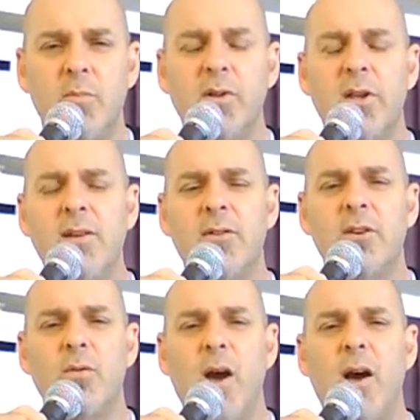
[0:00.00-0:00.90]
you
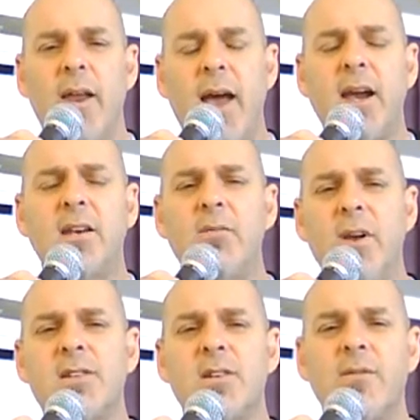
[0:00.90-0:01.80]
believe it. Wow, it
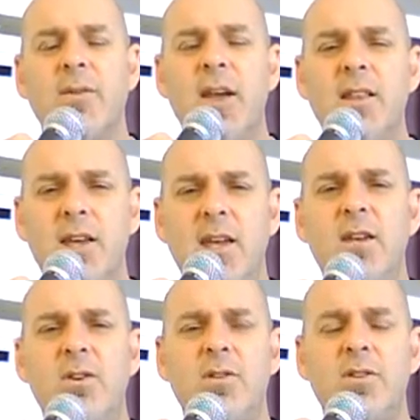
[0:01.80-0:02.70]
activates the faith
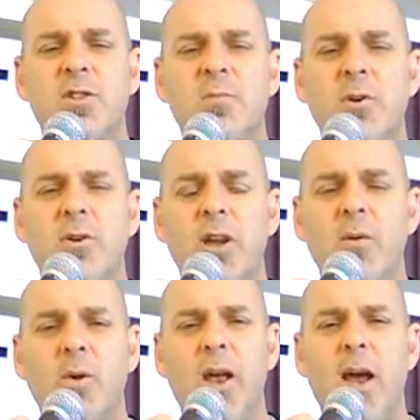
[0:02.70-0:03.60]
in you in the
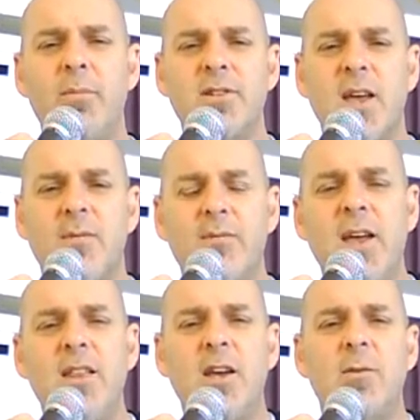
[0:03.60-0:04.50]
spirit. And what happens?
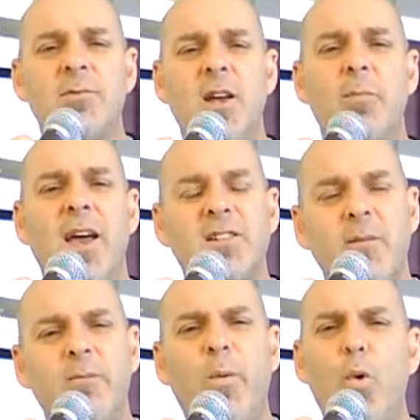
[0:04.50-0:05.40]
That faith comes up
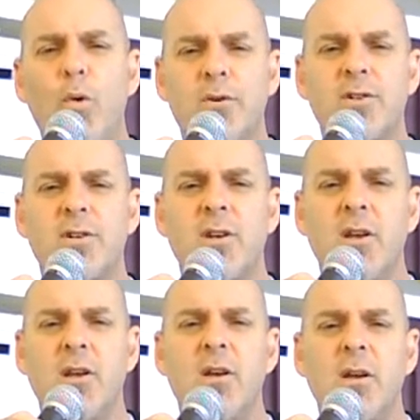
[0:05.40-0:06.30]
as a
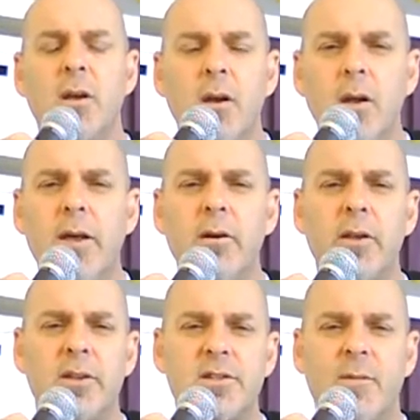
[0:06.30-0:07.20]
force
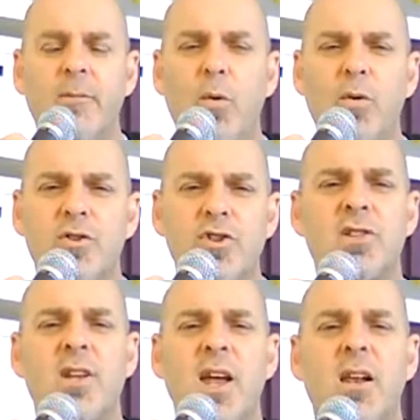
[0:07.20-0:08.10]
Literally, it's a
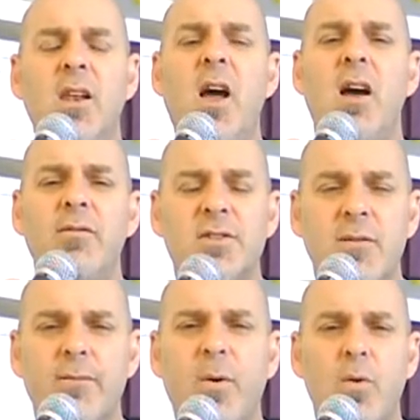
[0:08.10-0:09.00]
force, just like
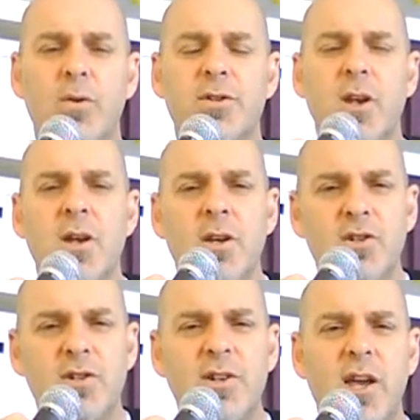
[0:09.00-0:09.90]
love is a force,
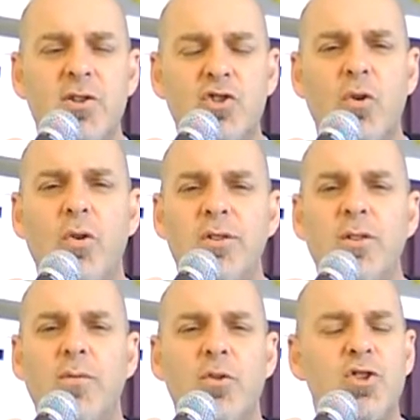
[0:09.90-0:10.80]
just like
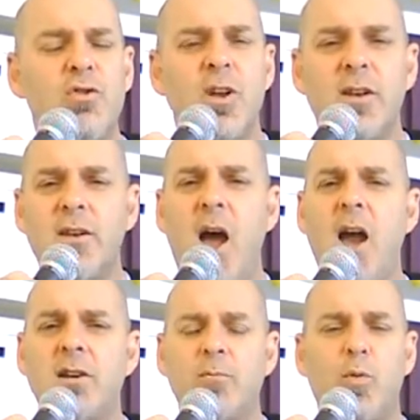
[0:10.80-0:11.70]
joy is a force. You
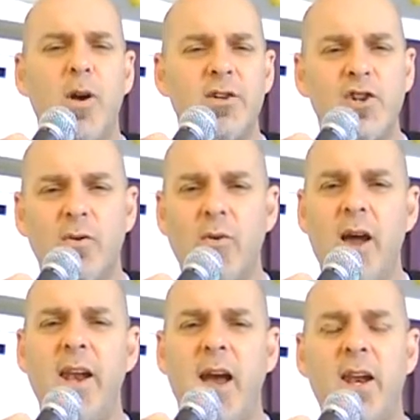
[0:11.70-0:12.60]
can knock
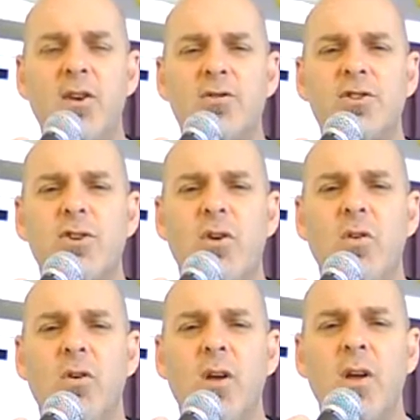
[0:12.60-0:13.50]
depression right out of your
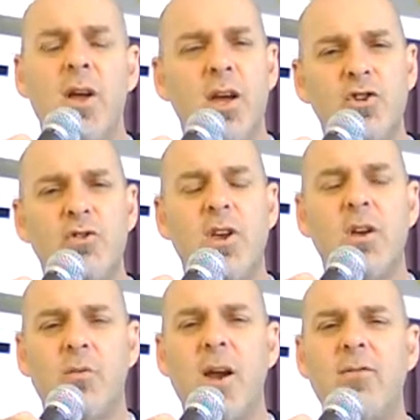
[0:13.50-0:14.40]
soul as
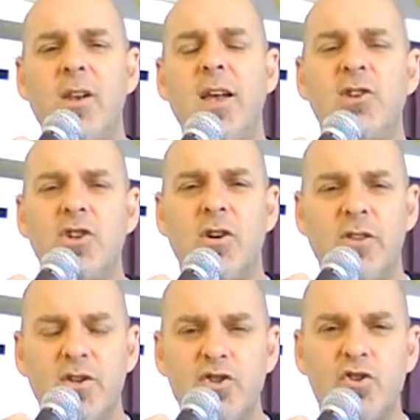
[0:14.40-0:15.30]
you get
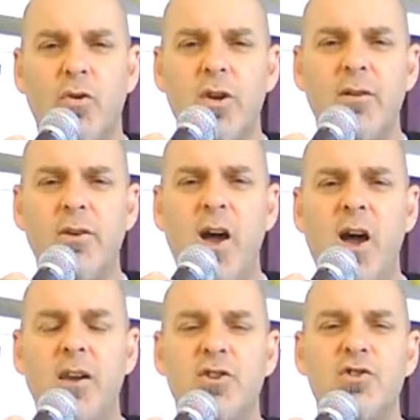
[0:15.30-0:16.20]
revelation on the joy
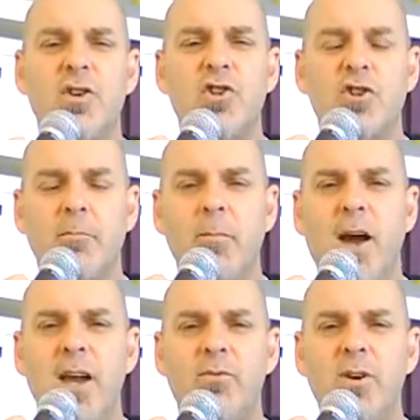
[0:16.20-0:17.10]
of God, as you get your
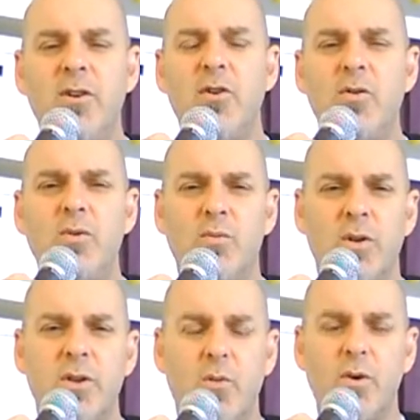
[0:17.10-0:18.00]
mind renewed
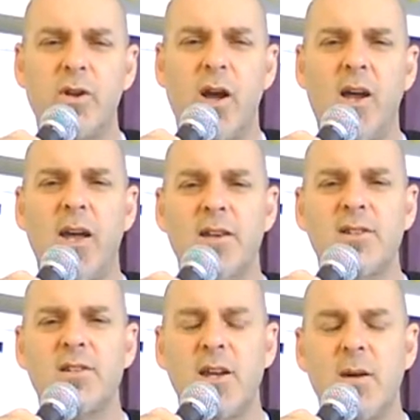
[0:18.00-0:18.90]
with what the Word of God
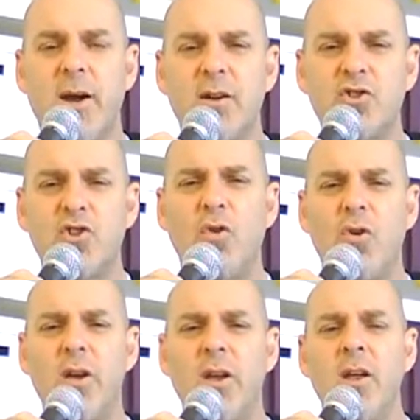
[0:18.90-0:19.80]
has to say about
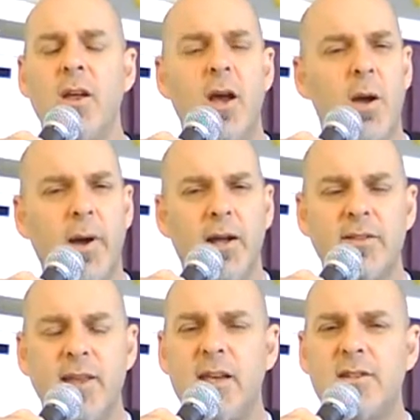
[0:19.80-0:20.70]
joy,
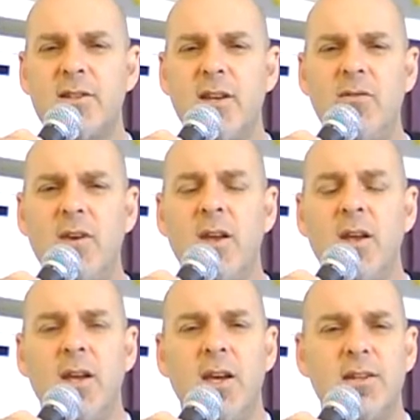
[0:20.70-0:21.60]
about
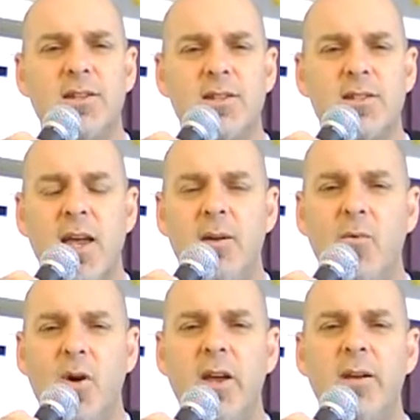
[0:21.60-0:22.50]
thanksgiving. It's the
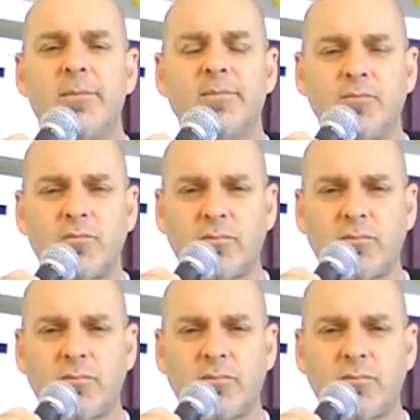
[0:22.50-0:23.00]
same way